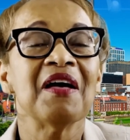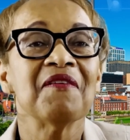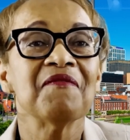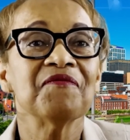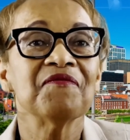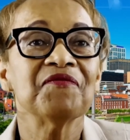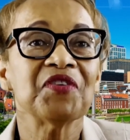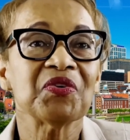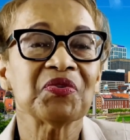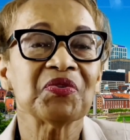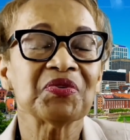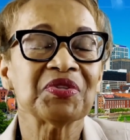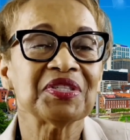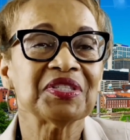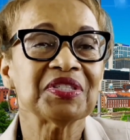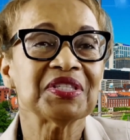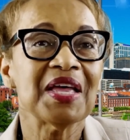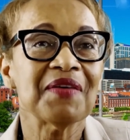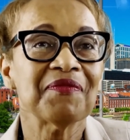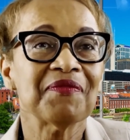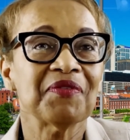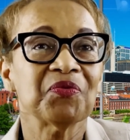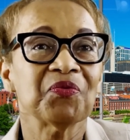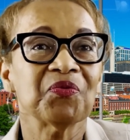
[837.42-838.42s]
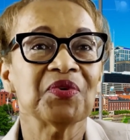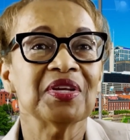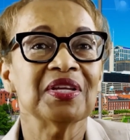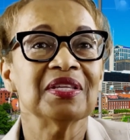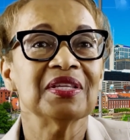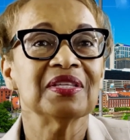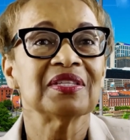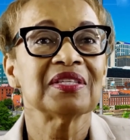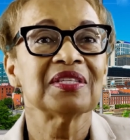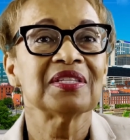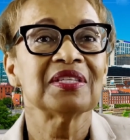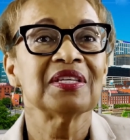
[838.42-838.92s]
Verse 7
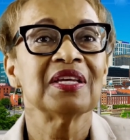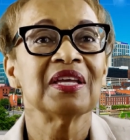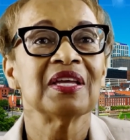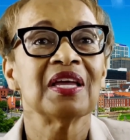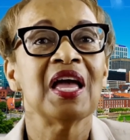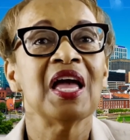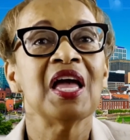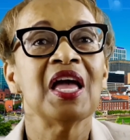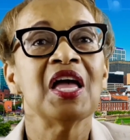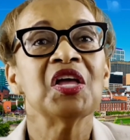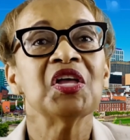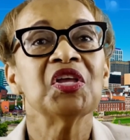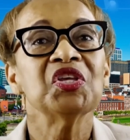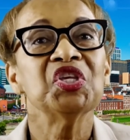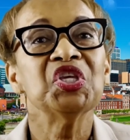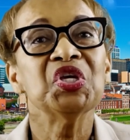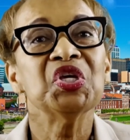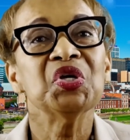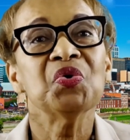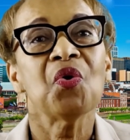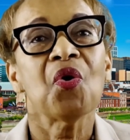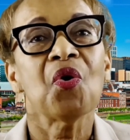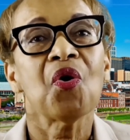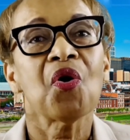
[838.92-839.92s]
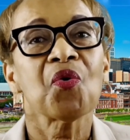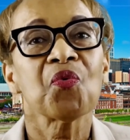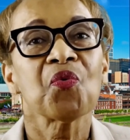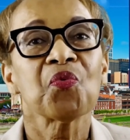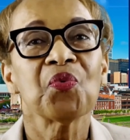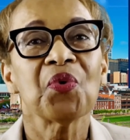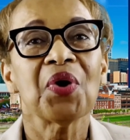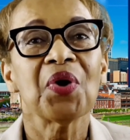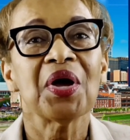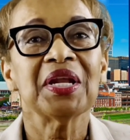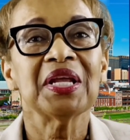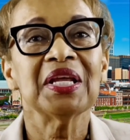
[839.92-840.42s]
reads, "You are
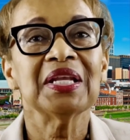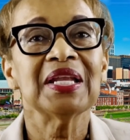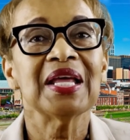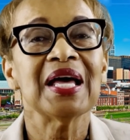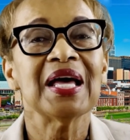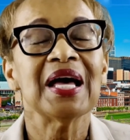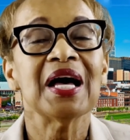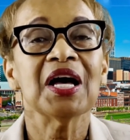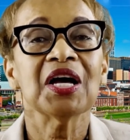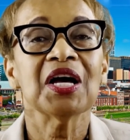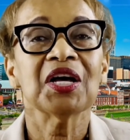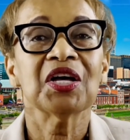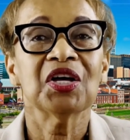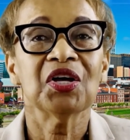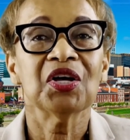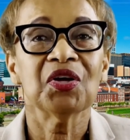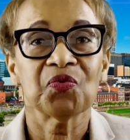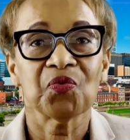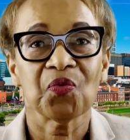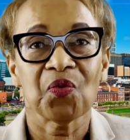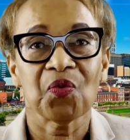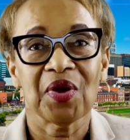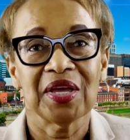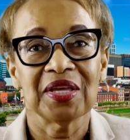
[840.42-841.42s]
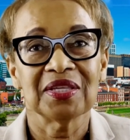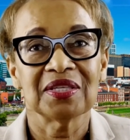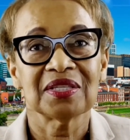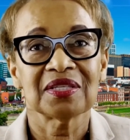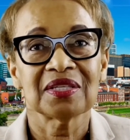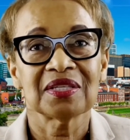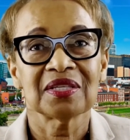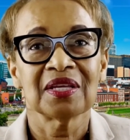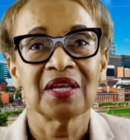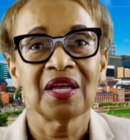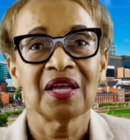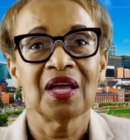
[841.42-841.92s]
running a good
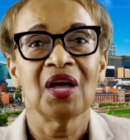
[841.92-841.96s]
race.